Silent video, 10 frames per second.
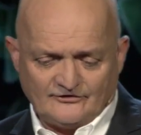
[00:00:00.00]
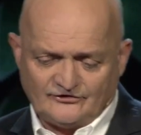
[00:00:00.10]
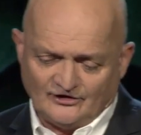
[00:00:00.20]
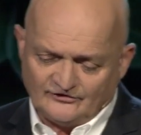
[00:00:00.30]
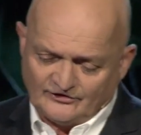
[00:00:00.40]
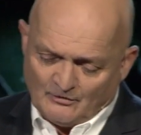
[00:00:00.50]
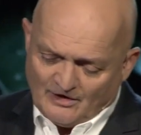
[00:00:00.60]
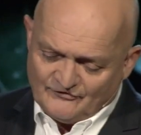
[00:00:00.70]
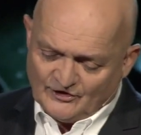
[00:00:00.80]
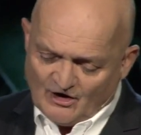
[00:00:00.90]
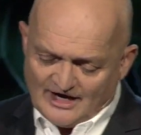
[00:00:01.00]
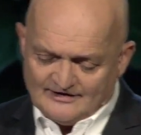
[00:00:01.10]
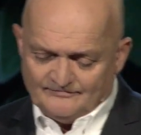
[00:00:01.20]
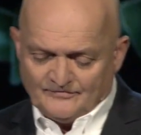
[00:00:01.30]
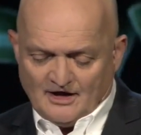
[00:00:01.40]
So often
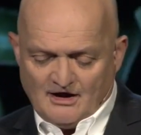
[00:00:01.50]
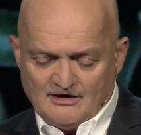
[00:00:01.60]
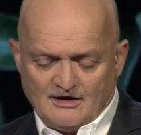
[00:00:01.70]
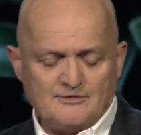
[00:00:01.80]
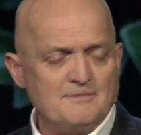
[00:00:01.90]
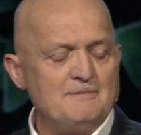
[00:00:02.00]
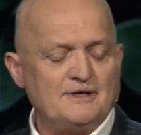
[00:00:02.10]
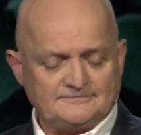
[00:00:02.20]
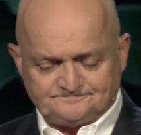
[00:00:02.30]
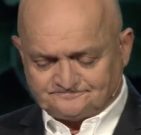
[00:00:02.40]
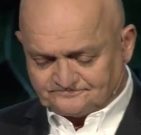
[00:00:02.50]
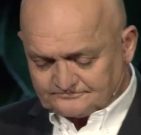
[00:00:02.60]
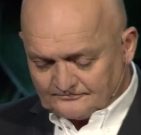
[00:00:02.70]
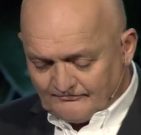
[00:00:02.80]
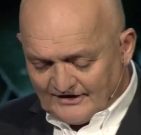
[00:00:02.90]
I remember
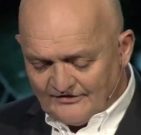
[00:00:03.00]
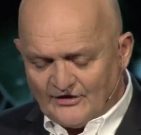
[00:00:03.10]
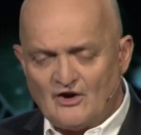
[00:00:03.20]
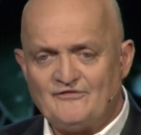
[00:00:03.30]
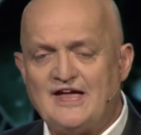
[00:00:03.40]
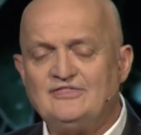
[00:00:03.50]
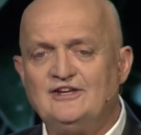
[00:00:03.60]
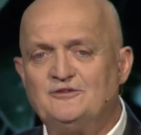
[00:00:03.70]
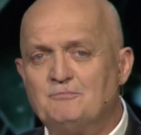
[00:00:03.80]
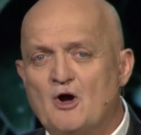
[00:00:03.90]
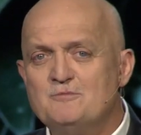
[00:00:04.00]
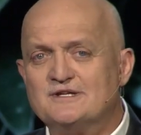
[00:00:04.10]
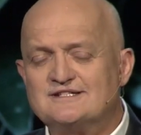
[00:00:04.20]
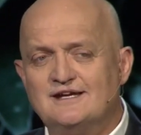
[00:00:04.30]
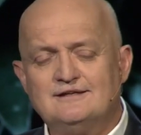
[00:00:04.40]
that I've had these
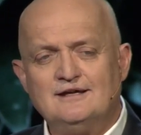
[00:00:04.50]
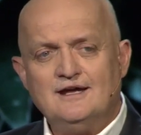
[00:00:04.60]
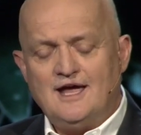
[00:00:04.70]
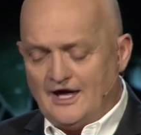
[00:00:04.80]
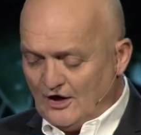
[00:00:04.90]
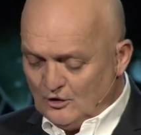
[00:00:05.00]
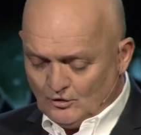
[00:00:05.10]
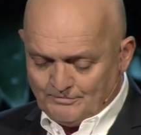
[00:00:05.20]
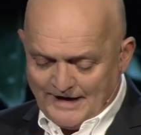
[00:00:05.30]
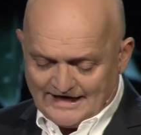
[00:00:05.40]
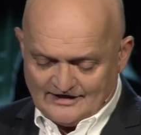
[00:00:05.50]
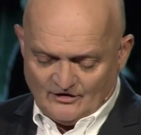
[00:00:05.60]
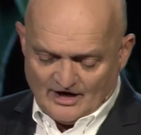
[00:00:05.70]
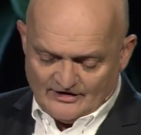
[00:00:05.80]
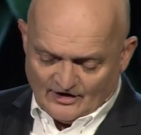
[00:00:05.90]
moments and I look back
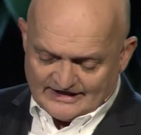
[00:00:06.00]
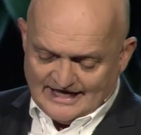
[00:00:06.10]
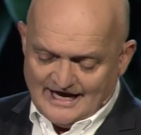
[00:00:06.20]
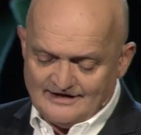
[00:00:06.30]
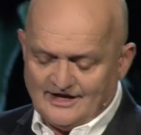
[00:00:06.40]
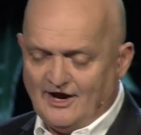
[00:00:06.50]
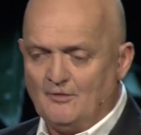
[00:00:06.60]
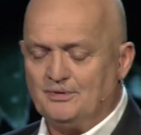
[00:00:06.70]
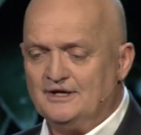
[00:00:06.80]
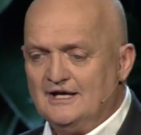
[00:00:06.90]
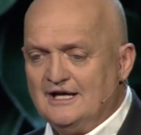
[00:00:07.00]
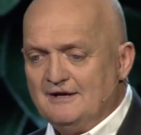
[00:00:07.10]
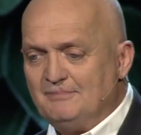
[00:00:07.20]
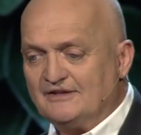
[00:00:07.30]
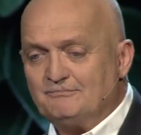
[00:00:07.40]
and I can't help
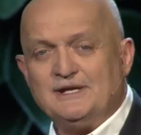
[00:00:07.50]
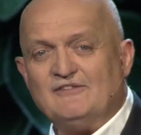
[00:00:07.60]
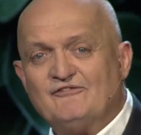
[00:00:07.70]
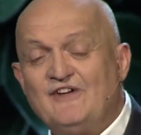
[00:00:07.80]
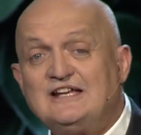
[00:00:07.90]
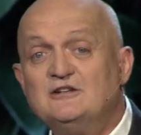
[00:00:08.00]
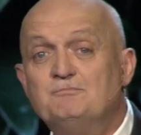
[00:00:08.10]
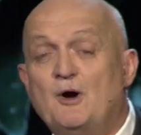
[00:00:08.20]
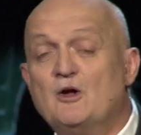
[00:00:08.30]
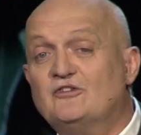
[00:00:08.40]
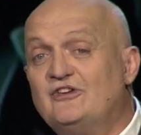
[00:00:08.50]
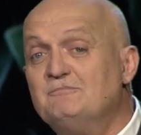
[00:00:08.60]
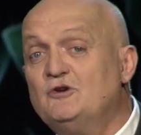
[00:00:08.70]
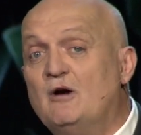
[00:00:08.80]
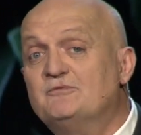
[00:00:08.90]
but be affected by
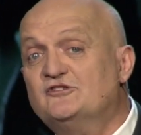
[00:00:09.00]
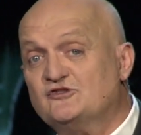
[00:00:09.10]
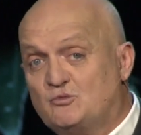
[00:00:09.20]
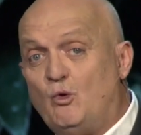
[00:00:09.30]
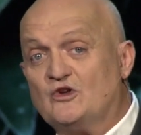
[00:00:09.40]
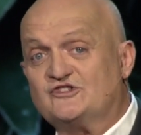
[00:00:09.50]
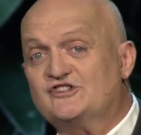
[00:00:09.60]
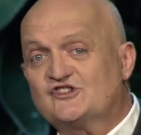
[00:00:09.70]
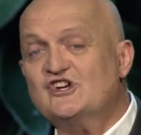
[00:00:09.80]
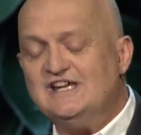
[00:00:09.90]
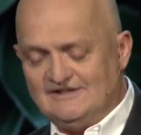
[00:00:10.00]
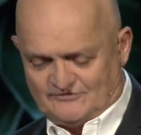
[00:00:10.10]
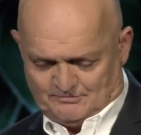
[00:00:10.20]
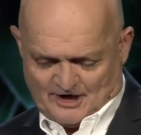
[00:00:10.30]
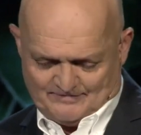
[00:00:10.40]
sometimes just what's
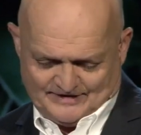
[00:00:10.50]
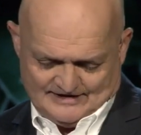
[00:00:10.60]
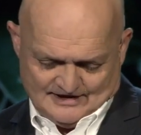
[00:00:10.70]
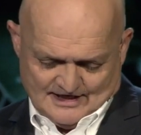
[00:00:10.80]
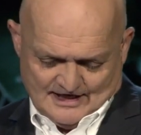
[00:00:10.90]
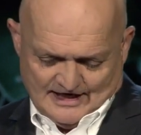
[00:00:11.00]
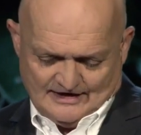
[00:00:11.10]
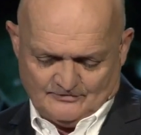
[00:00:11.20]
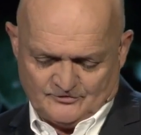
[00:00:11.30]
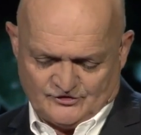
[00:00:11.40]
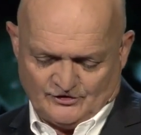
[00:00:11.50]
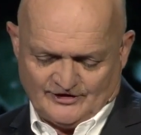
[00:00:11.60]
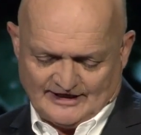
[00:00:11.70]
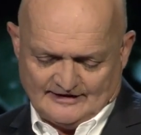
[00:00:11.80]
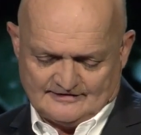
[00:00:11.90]
achieved by
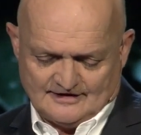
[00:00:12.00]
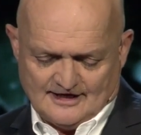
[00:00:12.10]
during it.